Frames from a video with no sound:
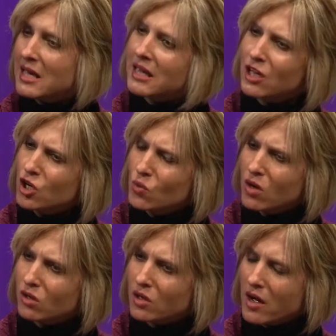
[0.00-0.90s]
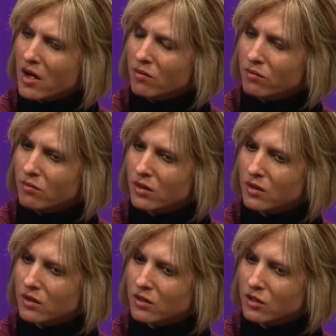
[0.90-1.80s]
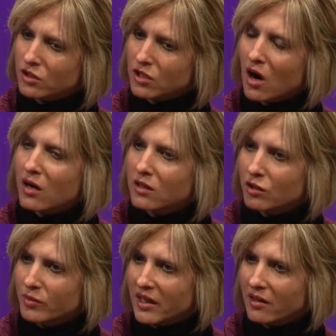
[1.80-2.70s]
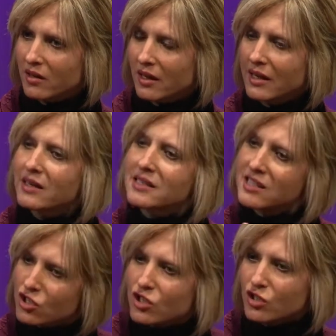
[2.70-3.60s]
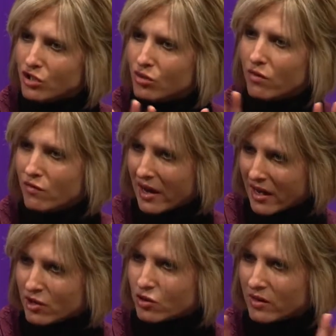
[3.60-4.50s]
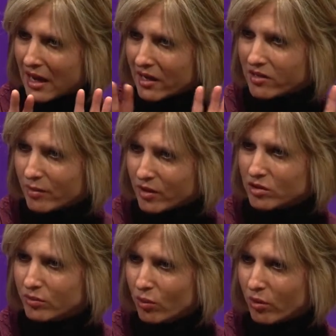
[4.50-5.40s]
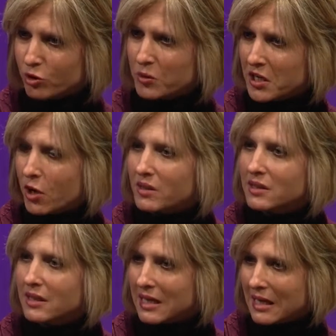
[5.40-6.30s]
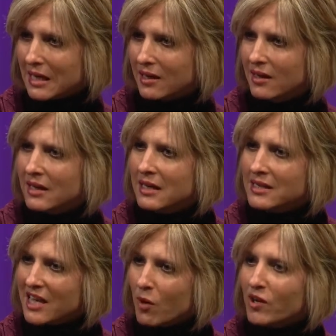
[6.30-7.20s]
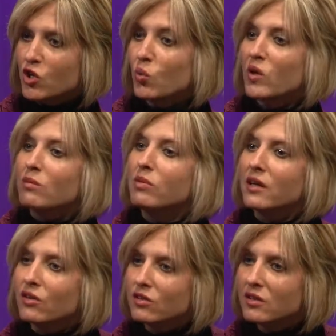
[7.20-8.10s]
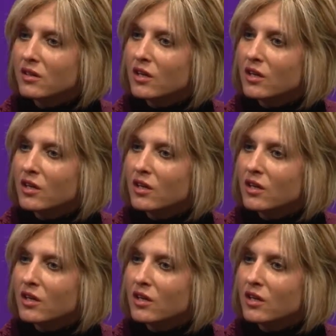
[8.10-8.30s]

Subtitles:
Can you all talk a little bit, in addition to the financial and economic support, which we know is key to helping you rebuild,